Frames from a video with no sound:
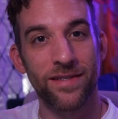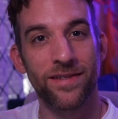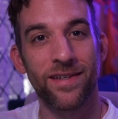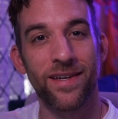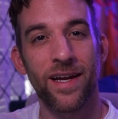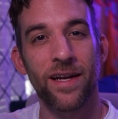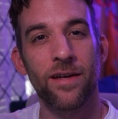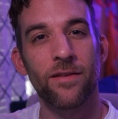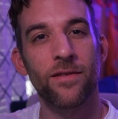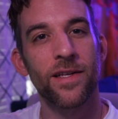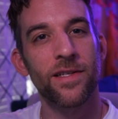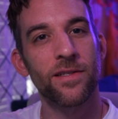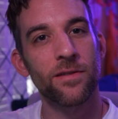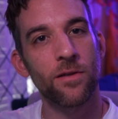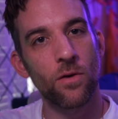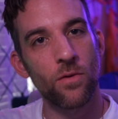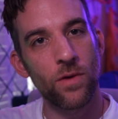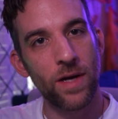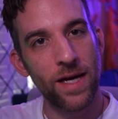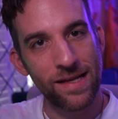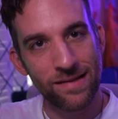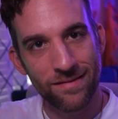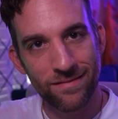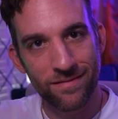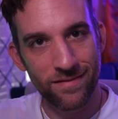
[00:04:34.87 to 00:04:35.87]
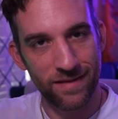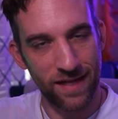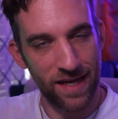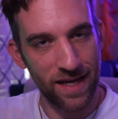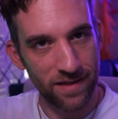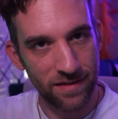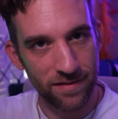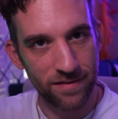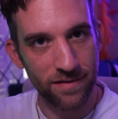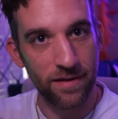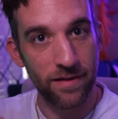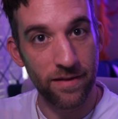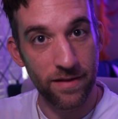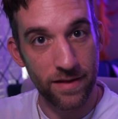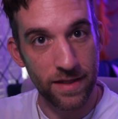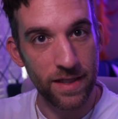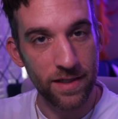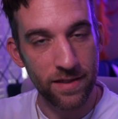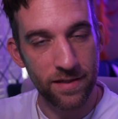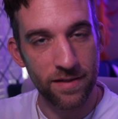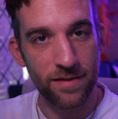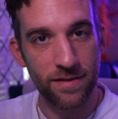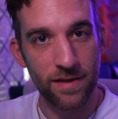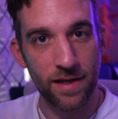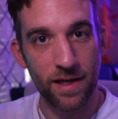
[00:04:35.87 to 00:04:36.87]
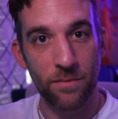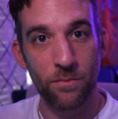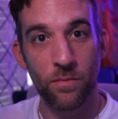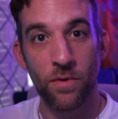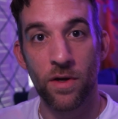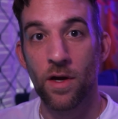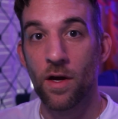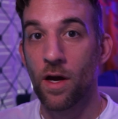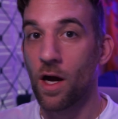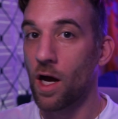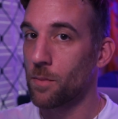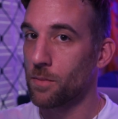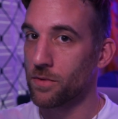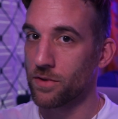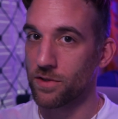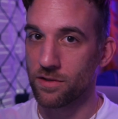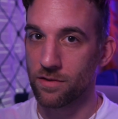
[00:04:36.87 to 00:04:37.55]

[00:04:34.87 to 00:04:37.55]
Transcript: so now let's go ahead and test this step. I'm going to